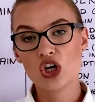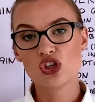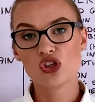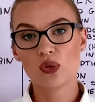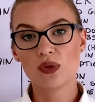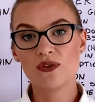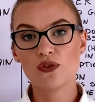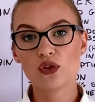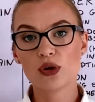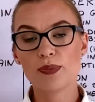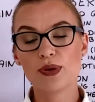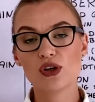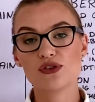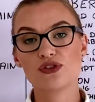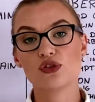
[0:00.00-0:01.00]
So if you're a
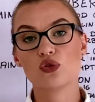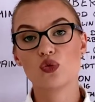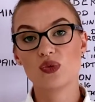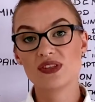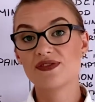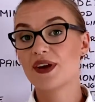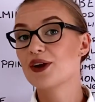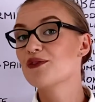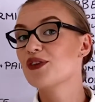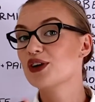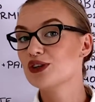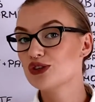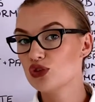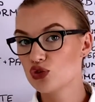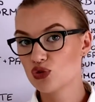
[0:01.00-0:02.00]
person who is very,
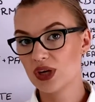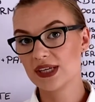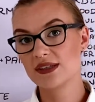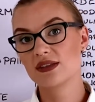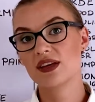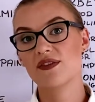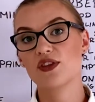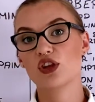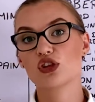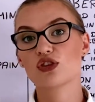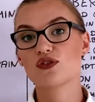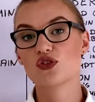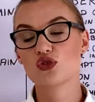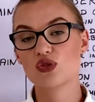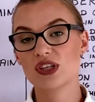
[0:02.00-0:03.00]
very stressed, have a lot
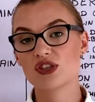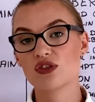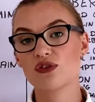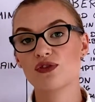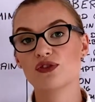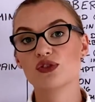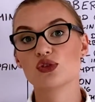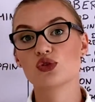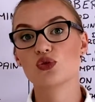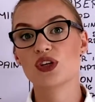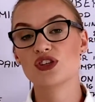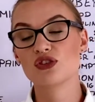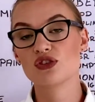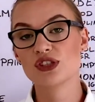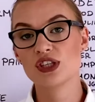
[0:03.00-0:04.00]
of
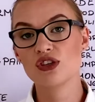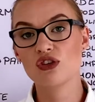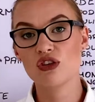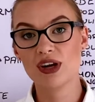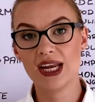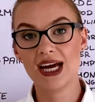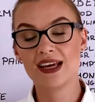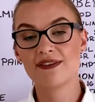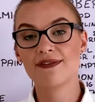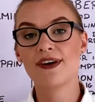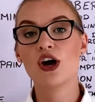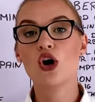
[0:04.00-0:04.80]
stressors in your life,